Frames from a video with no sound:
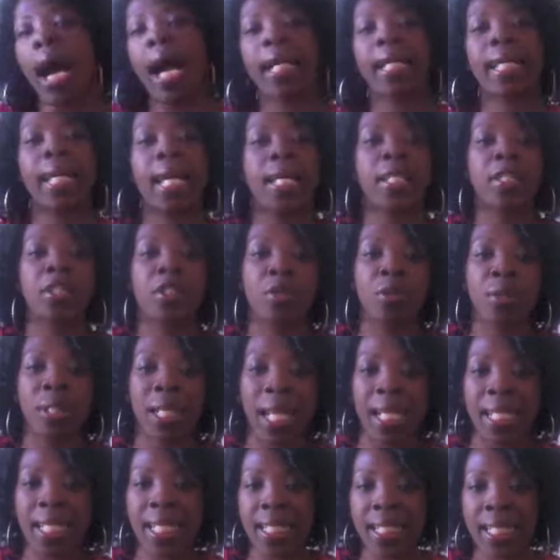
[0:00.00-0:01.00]
I can't do it.
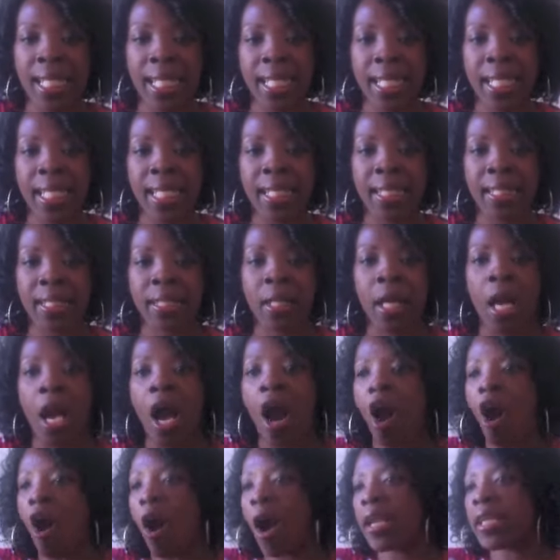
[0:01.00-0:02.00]
I need to eat."
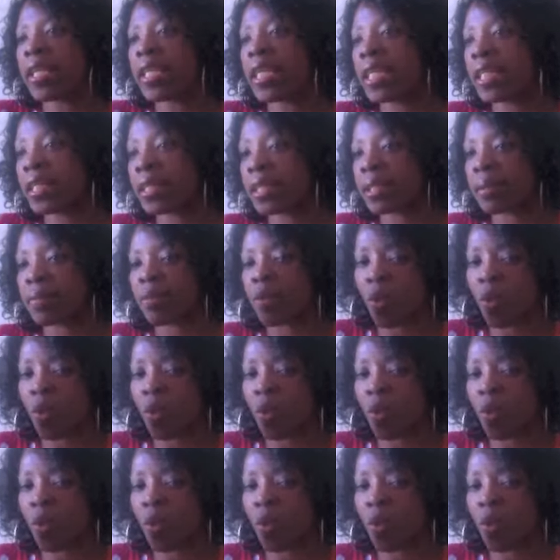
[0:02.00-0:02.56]
Or I need...